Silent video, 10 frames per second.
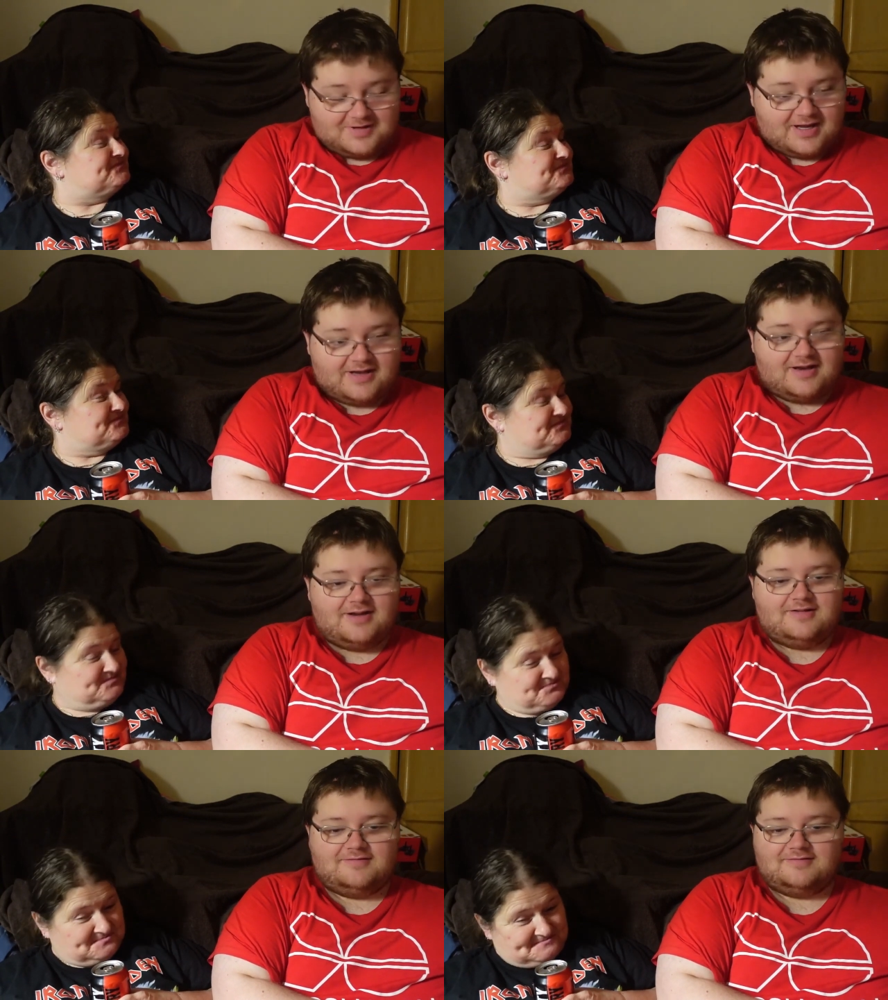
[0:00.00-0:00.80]
Speaker 1: Okay
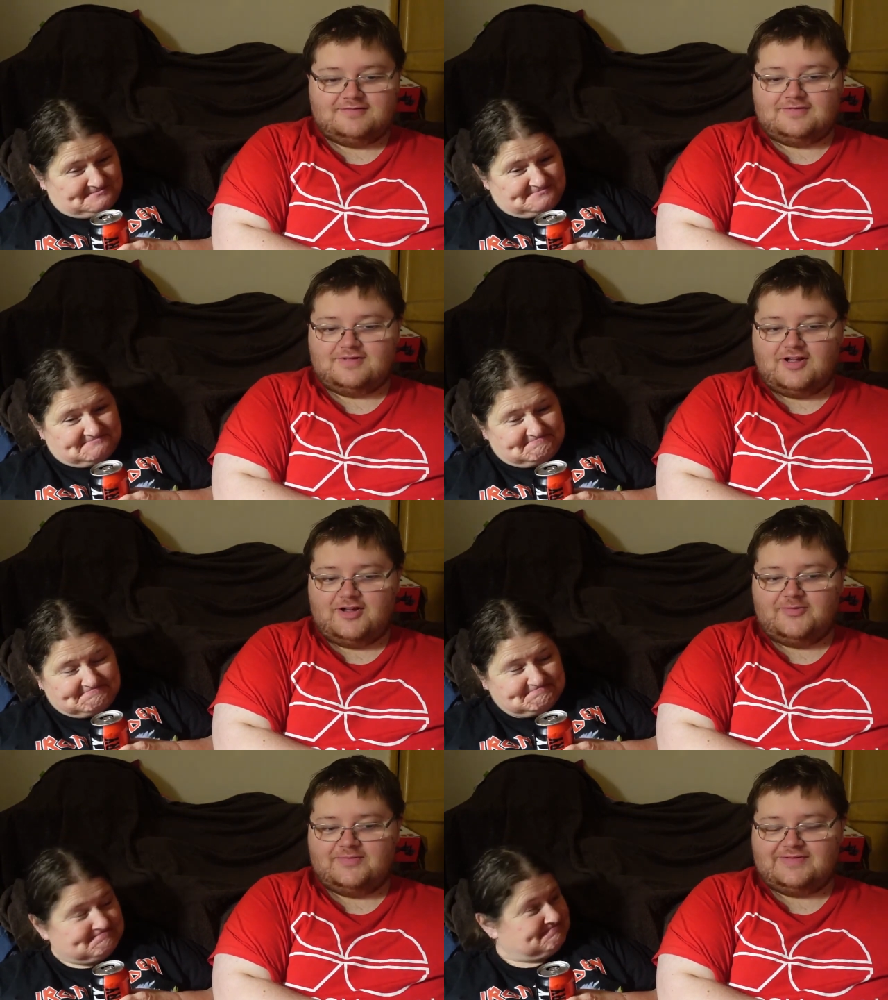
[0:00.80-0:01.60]
then.
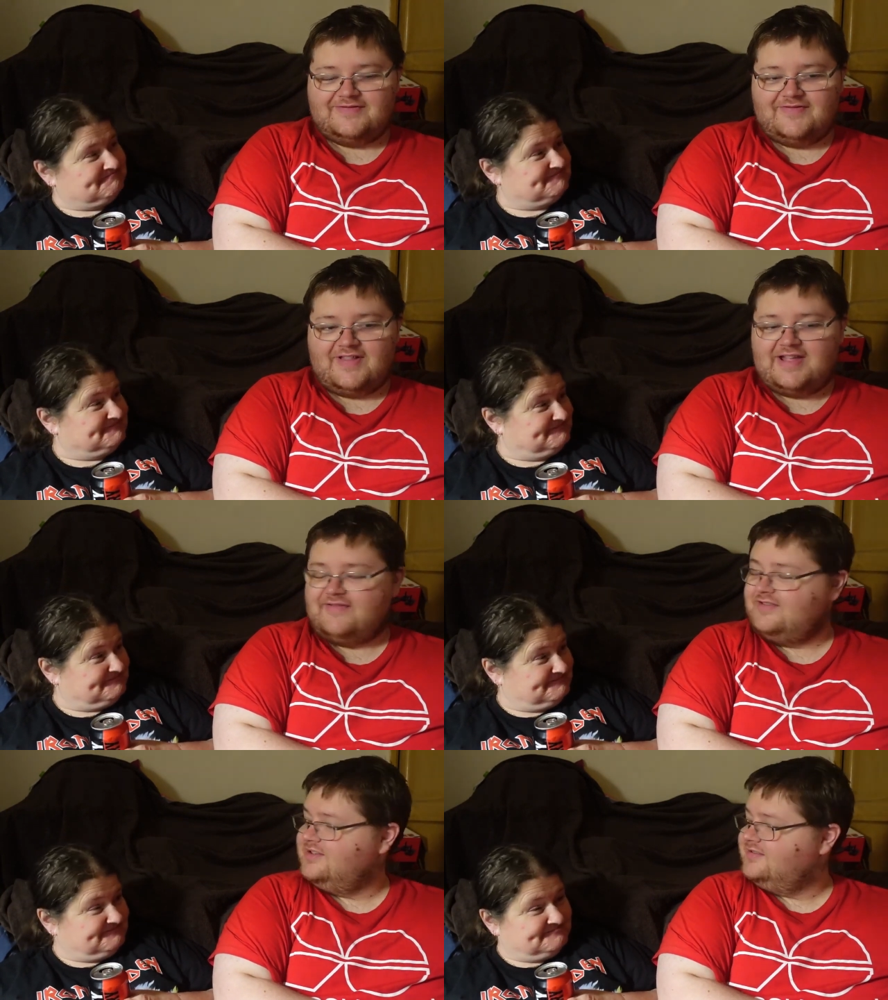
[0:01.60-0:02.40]
Um,
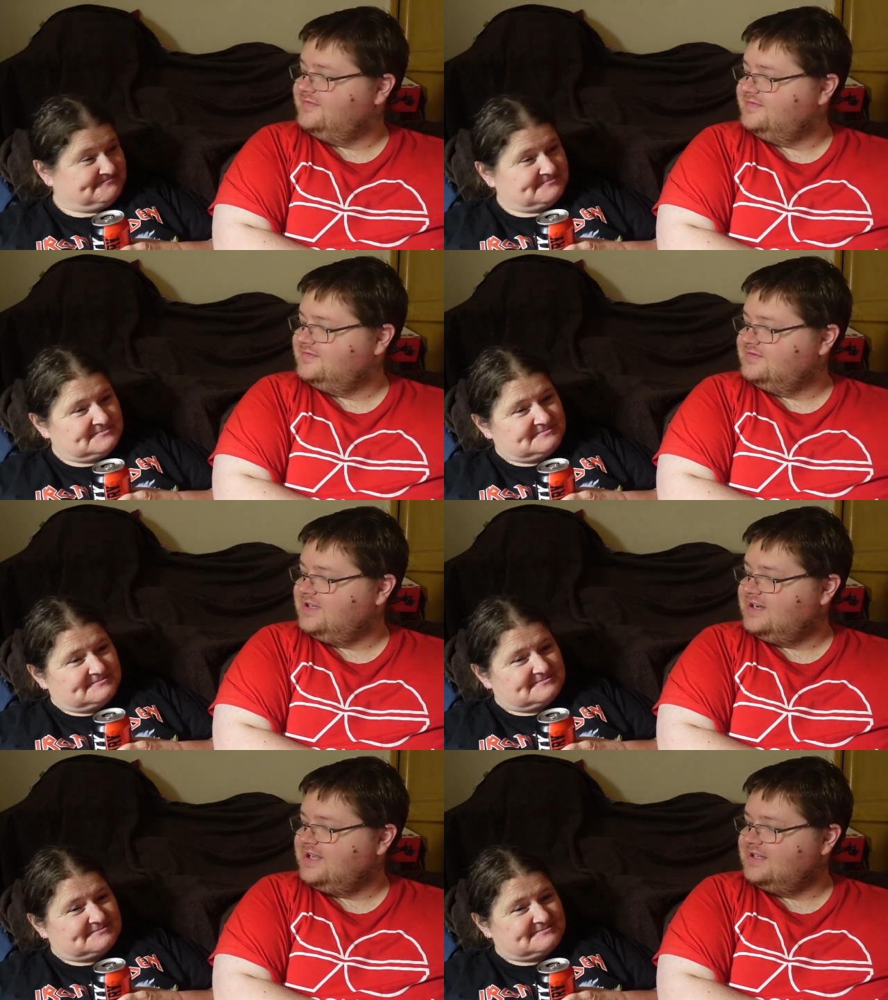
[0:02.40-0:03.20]
flavour enough?
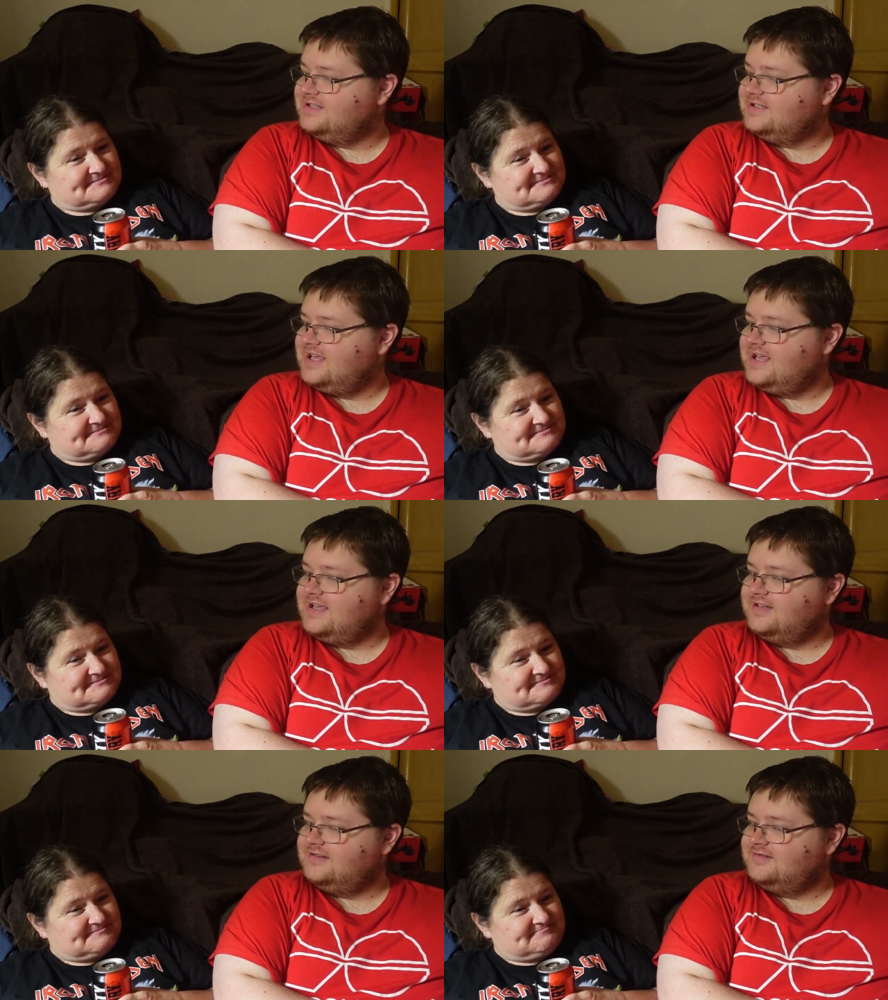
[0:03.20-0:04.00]
10 out of
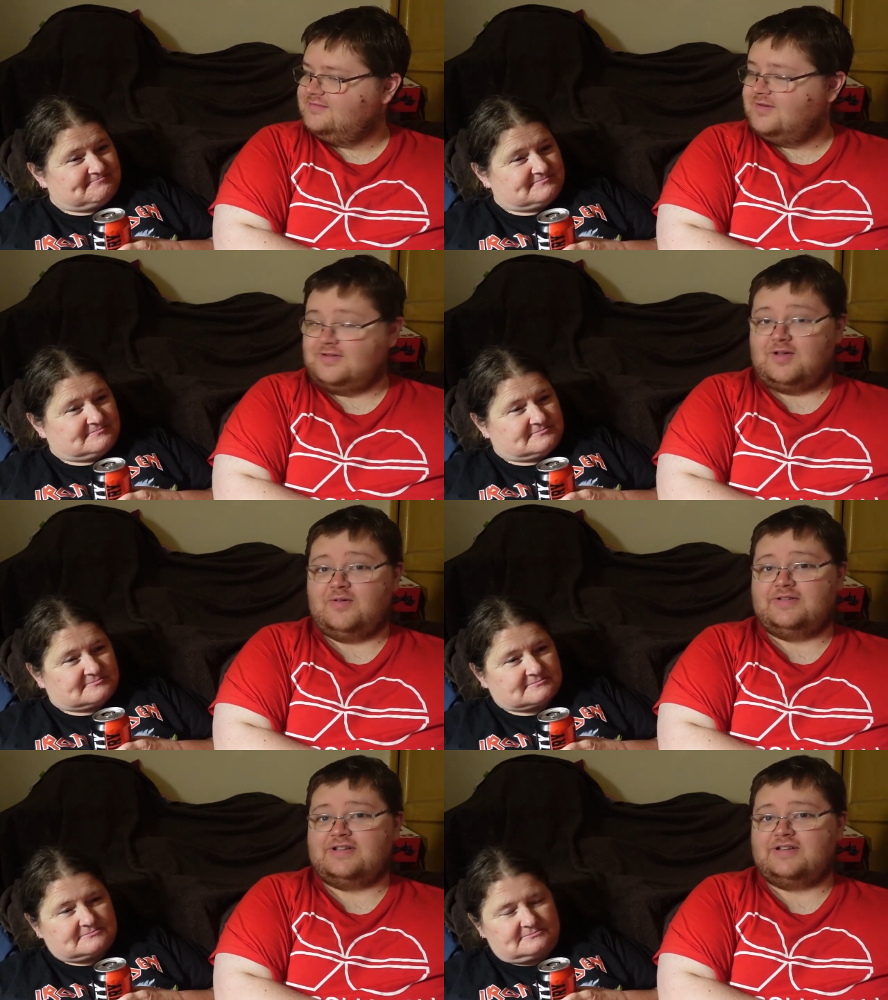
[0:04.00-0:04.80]
10. Well, yeah,
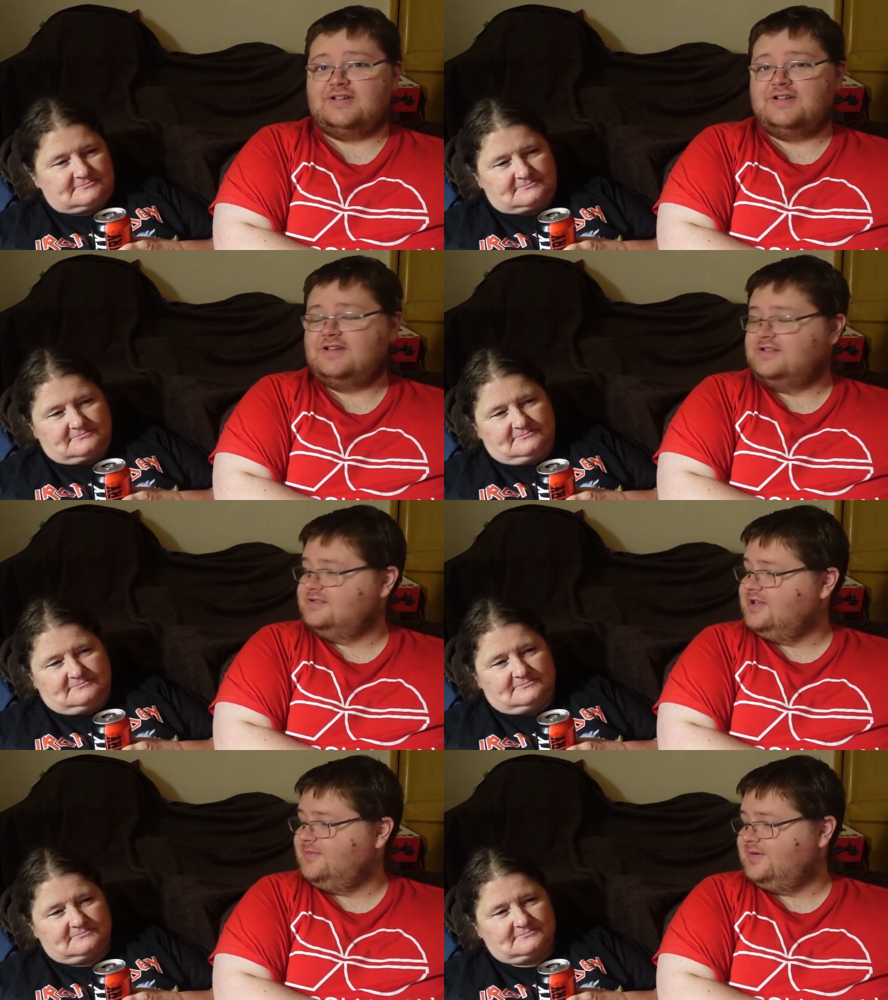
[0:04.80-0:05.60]
what is it?
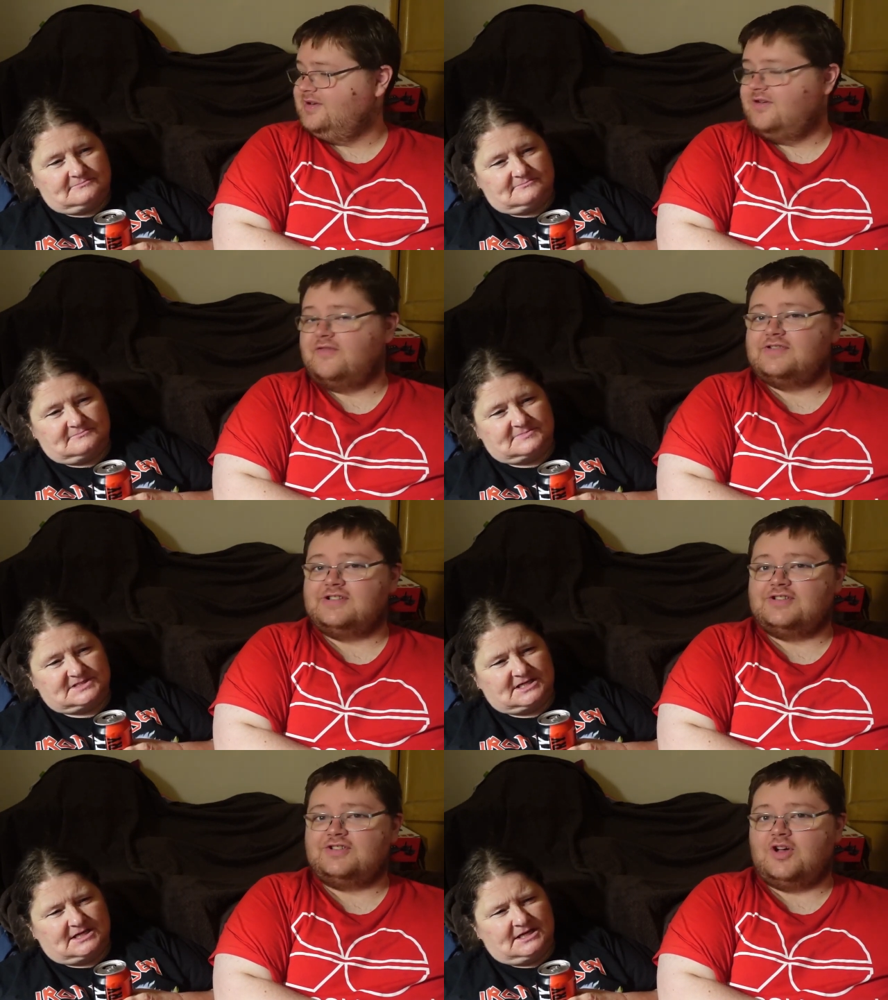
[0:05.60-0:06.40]
10 being over
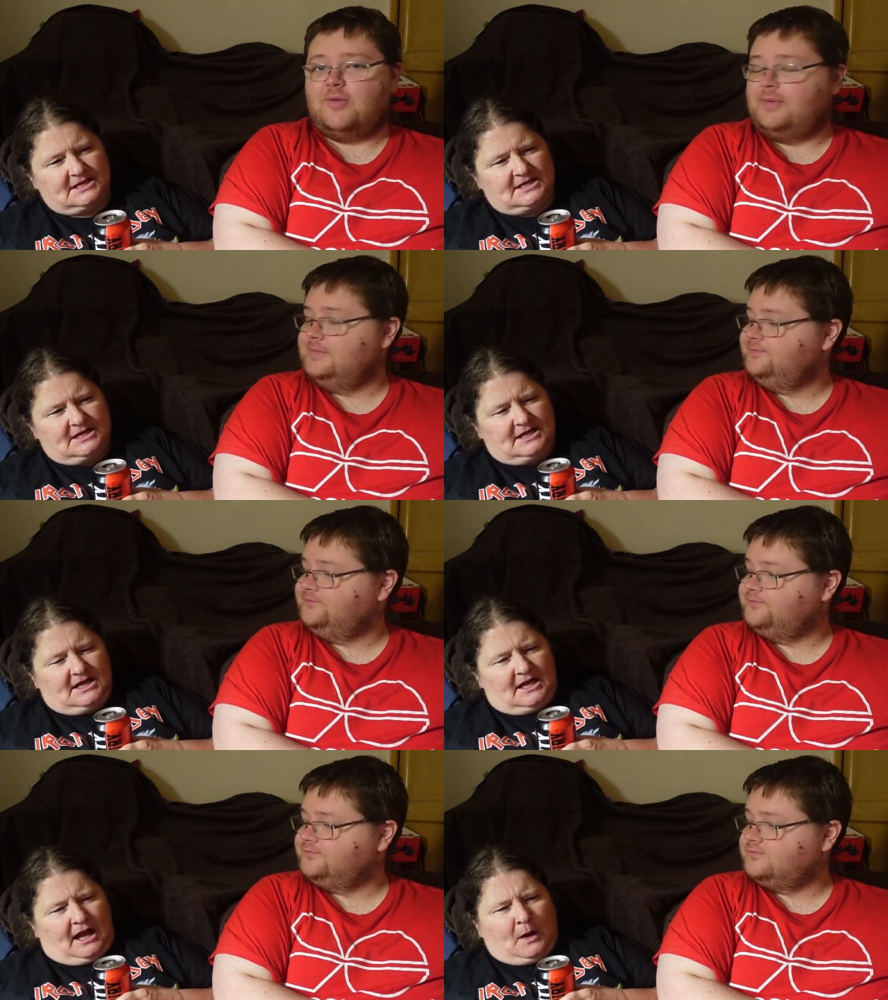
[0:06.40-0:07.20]
to the top.
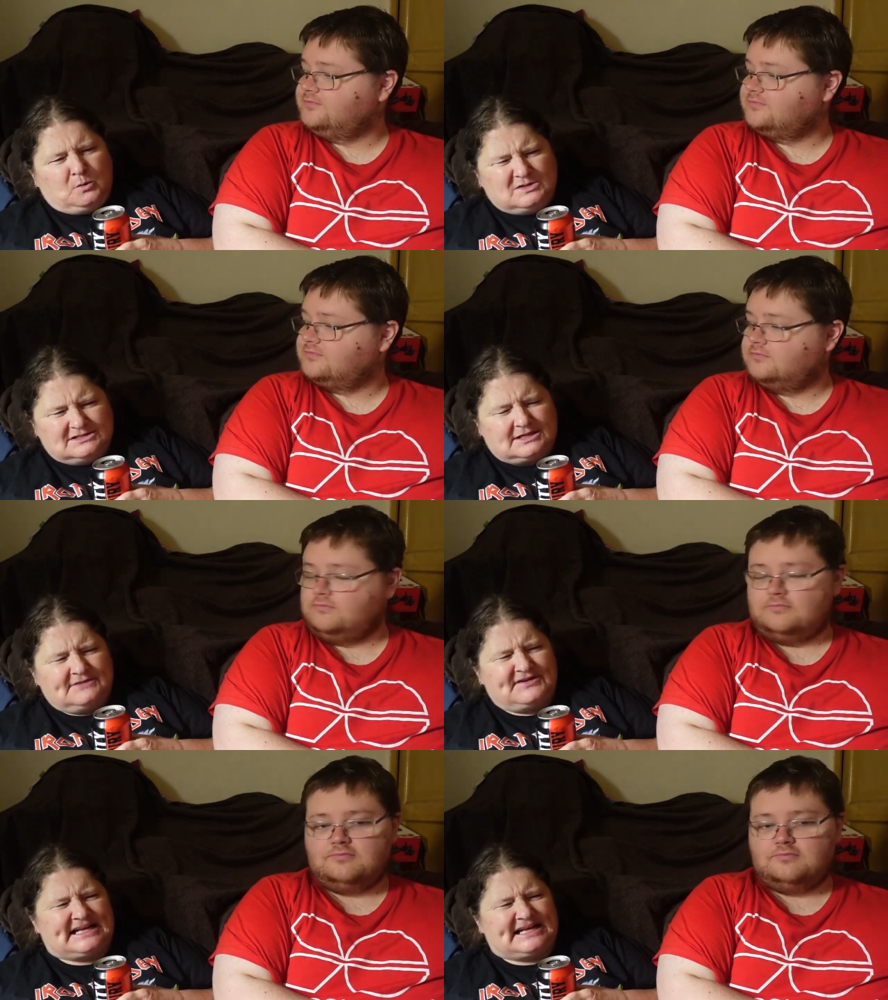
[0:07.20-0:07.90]
Speaker 2: I wouldn't give